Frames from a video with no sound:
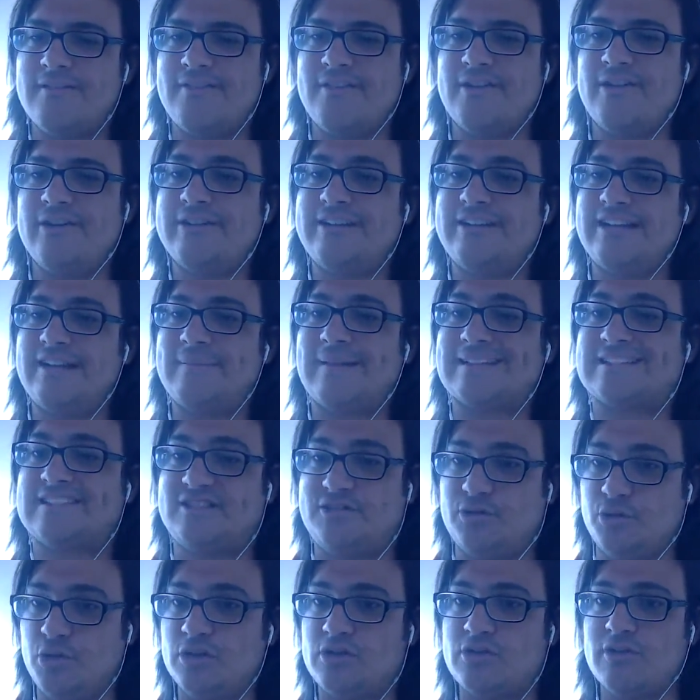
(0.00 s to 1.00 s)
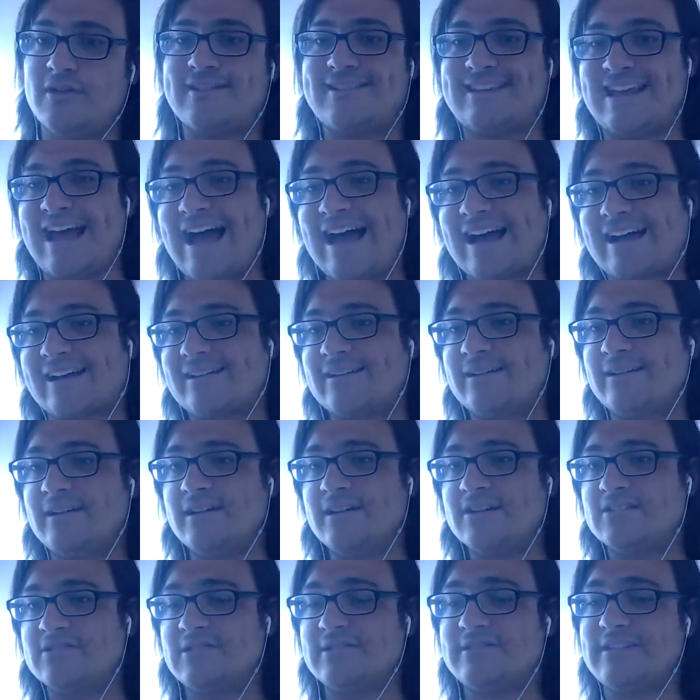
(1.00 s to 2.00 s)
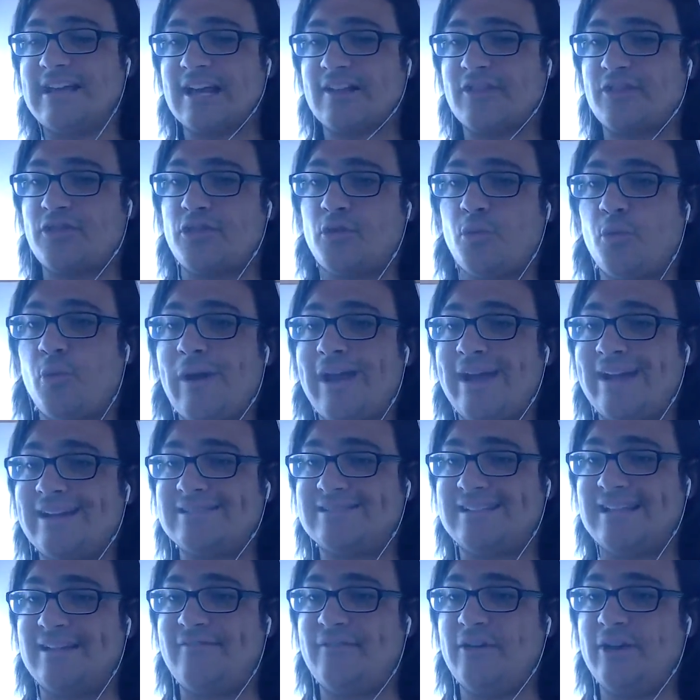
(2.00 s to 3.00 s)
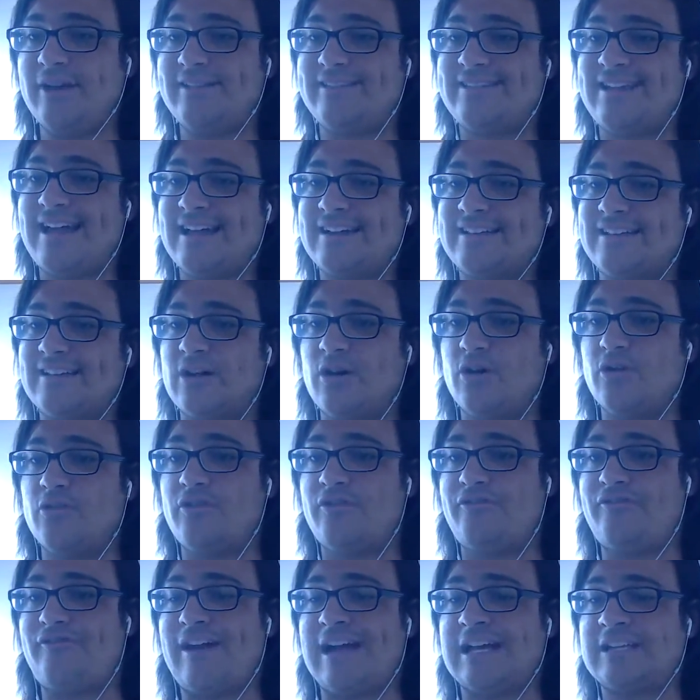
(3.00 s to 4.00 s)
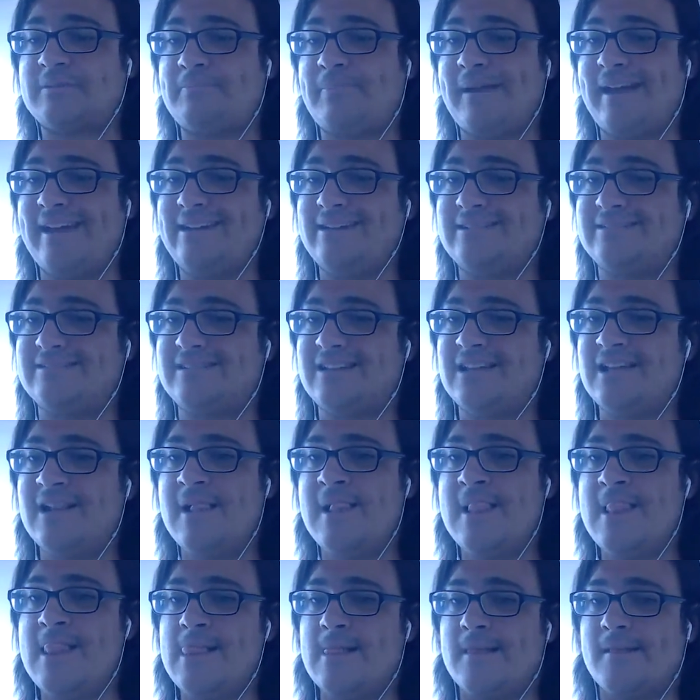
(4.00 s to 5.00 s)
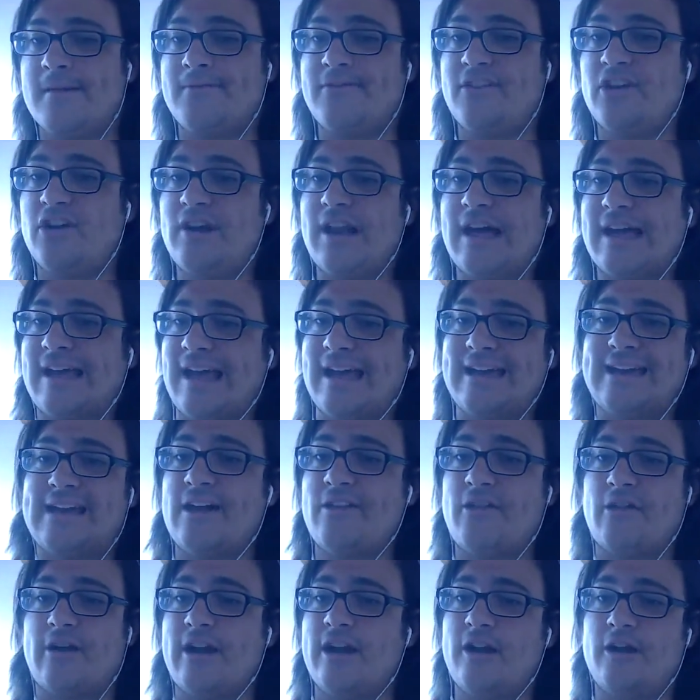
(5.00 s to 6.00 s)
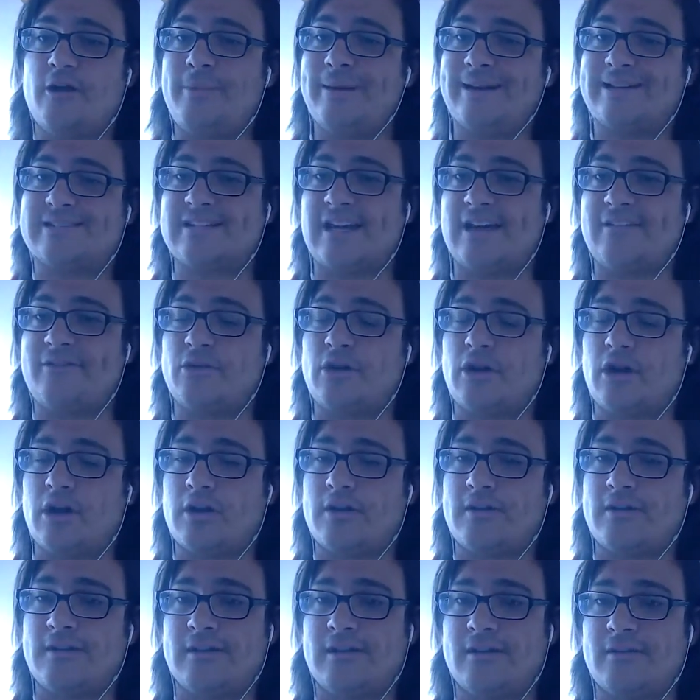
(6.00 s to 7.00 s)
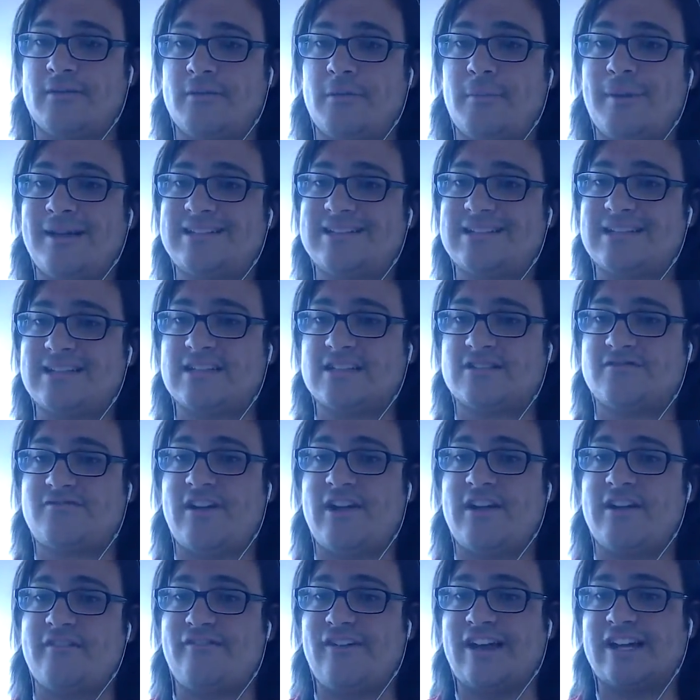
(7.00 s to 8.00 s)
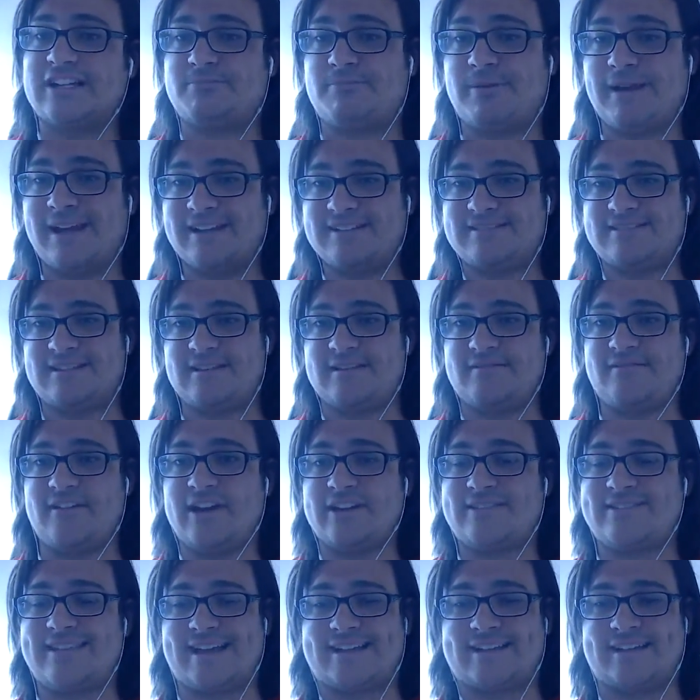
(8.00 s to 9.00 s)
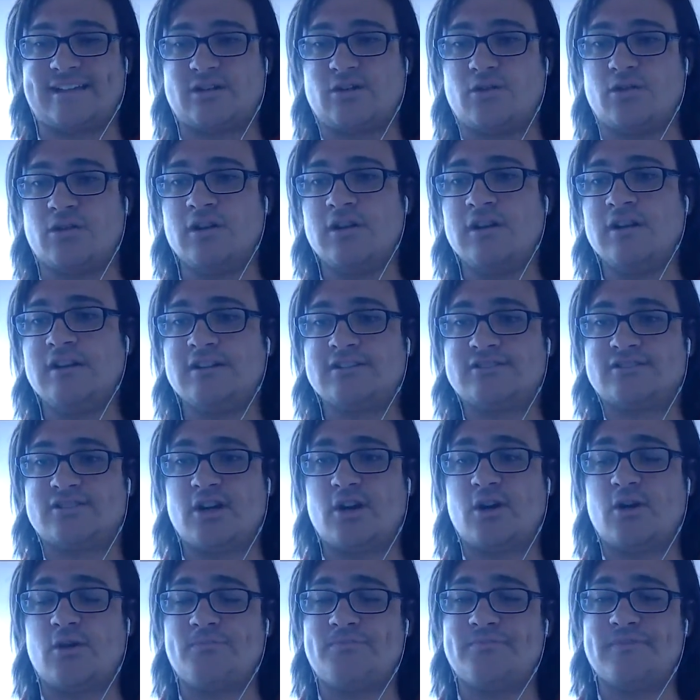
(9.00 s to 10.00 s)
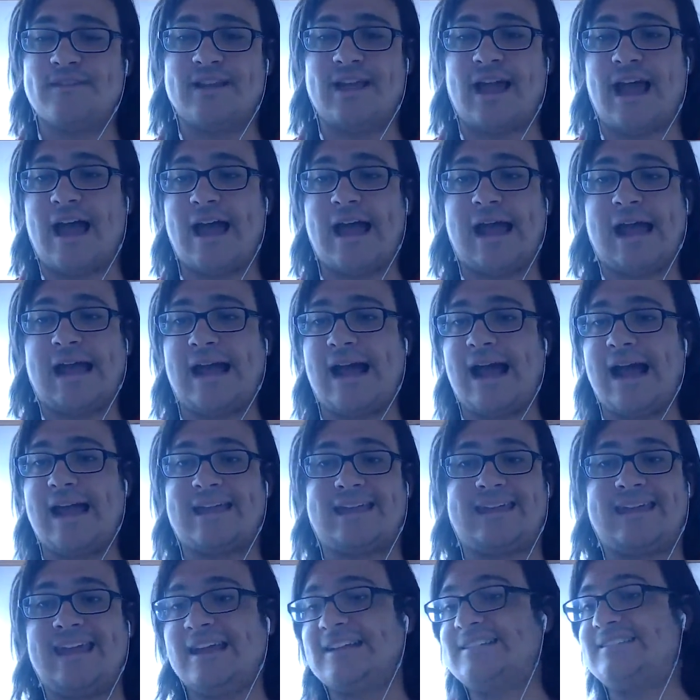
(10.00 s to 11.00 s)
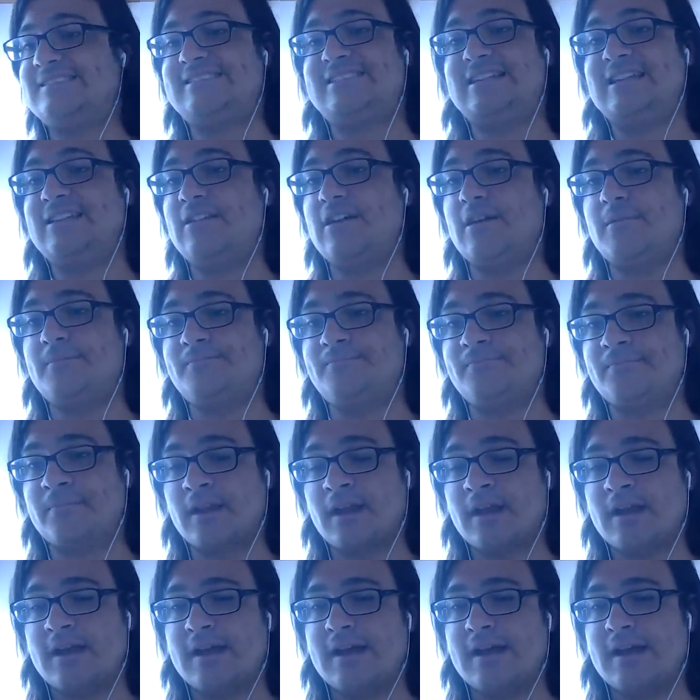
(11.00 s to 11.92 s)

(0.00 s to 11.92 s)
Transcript: They're a team that's suited to attack the wings. They're very technical. They're fast paced. They're like any other Arabic side there are. They're basically just very fast paced and very technical. So I can't see them.